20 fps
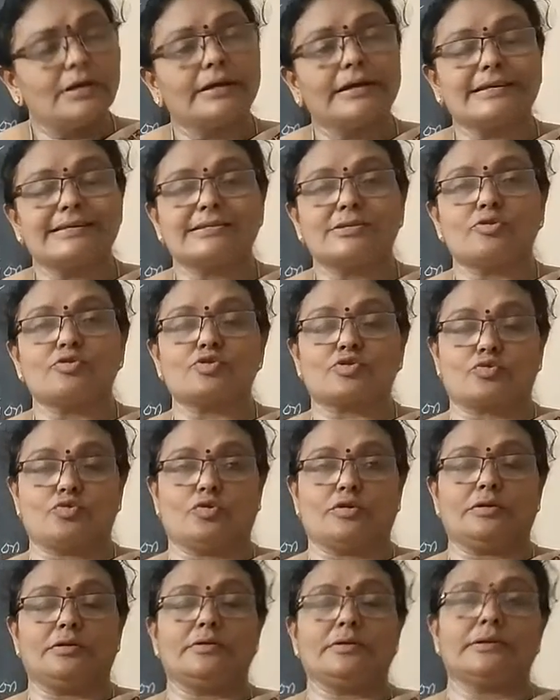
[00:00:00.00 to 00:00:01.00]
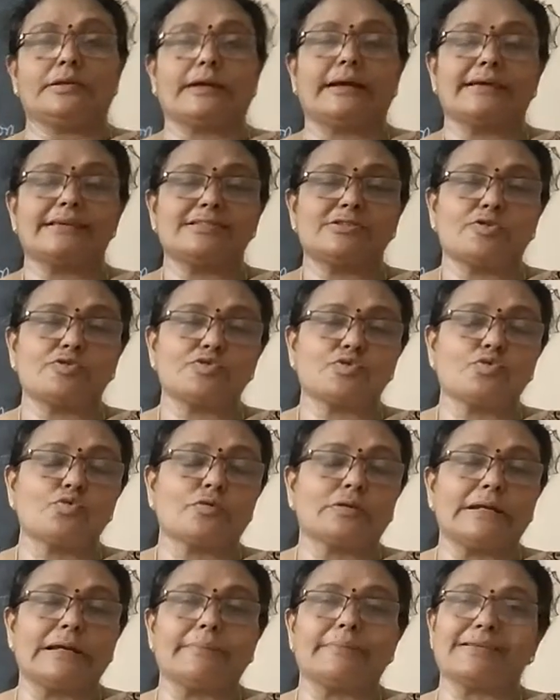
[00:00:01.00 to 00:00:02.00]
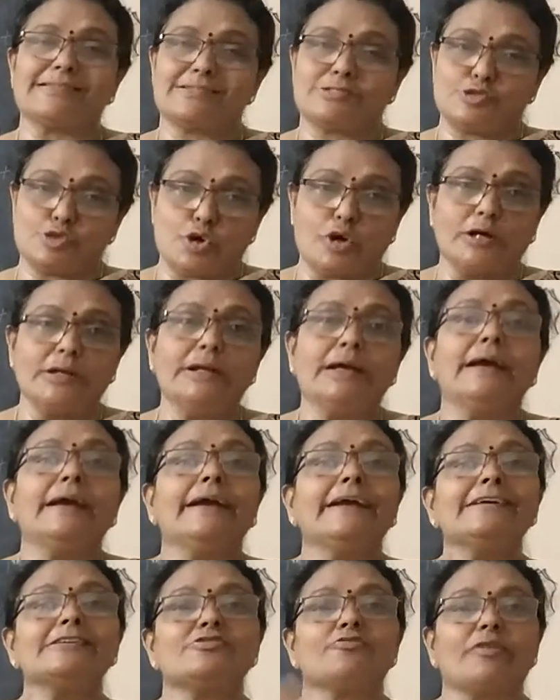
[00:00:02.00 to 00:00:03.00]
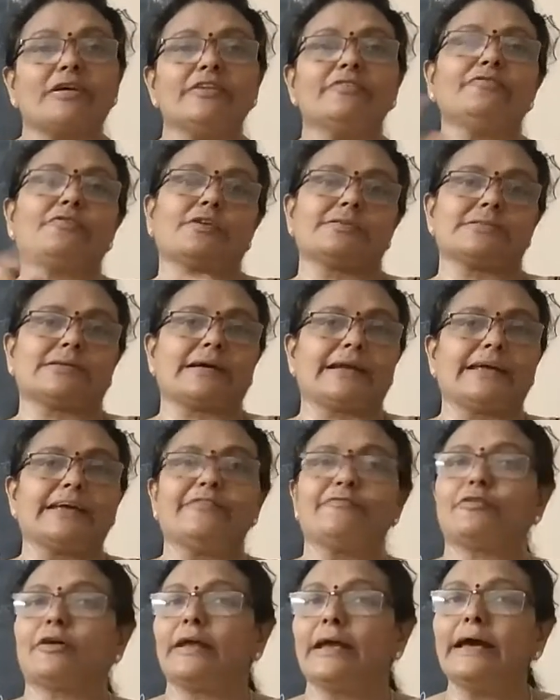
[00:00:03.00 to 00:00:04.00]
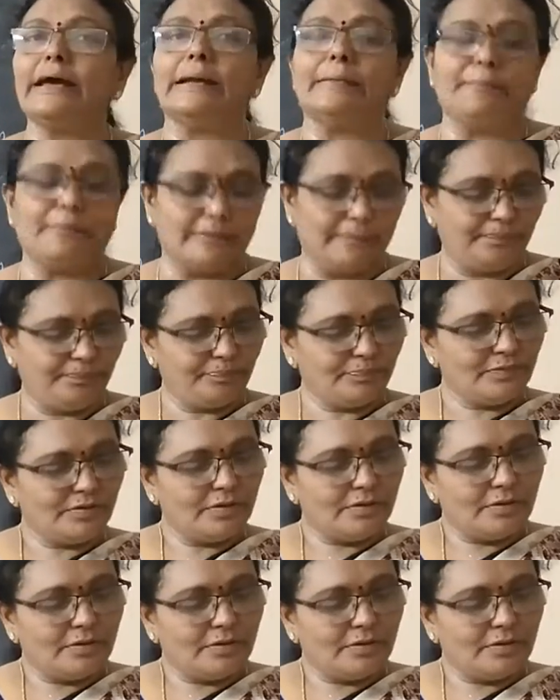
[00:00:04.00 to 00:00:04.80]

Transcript: guest house cook. The guest house cook name is John. His wife was crying for help.